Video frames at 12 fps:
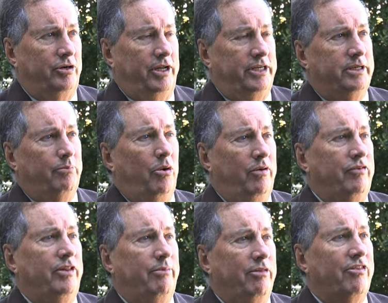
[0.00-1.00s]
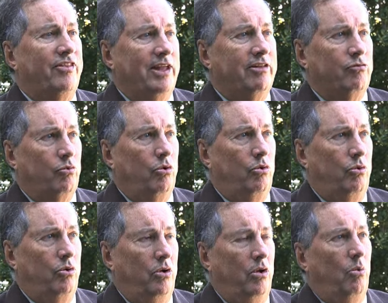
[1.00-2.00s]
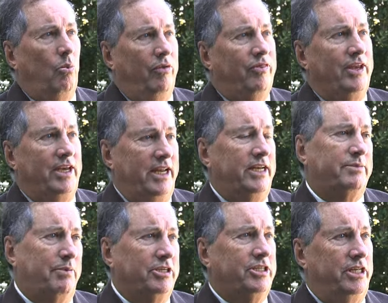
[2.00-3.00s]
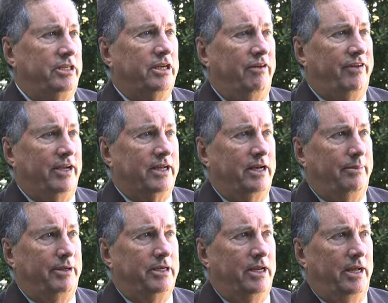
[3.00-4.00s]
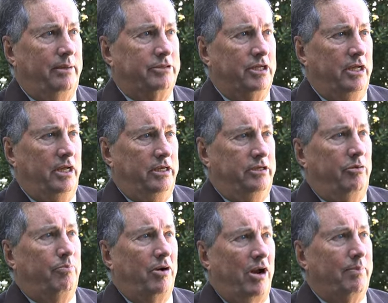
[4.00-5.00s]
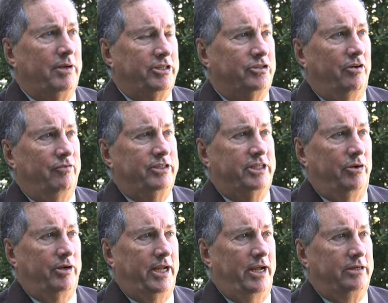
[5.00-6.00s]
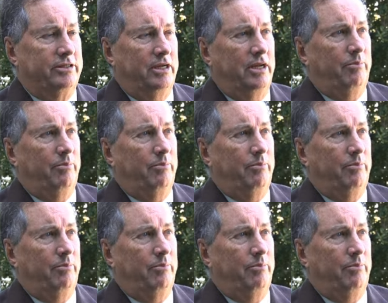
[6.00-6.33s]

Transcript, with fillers: And it's important for them to think through what they need, especially in tough economic times, to properly service their accounts.